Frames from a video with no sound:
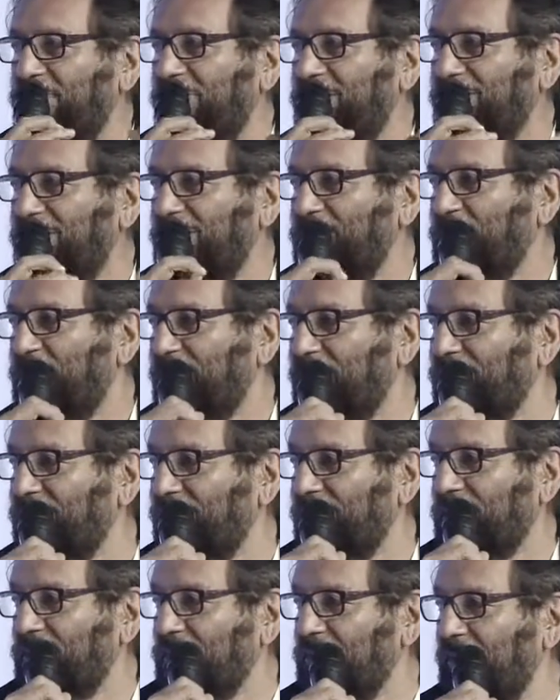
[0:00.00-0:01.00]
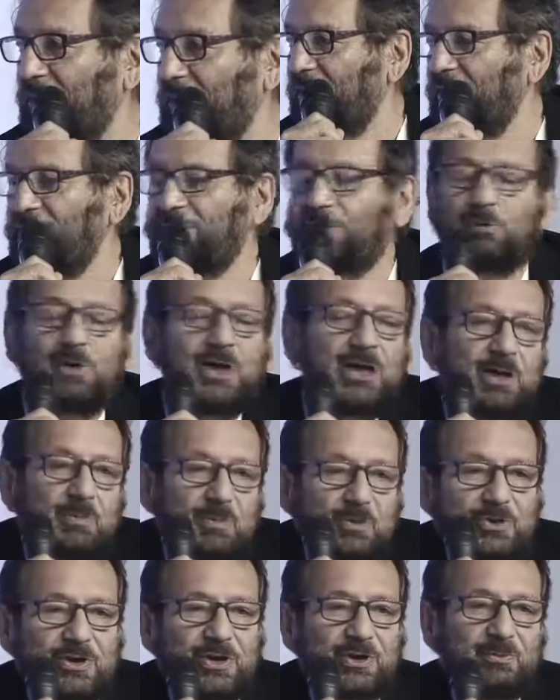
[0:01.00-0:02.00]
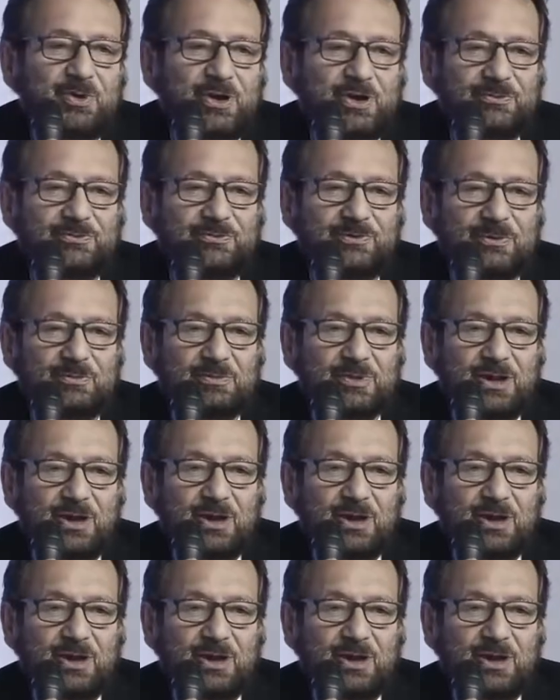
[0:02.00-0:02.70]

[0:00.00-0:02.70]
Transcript: and then make a film. Now, anybody can make a film.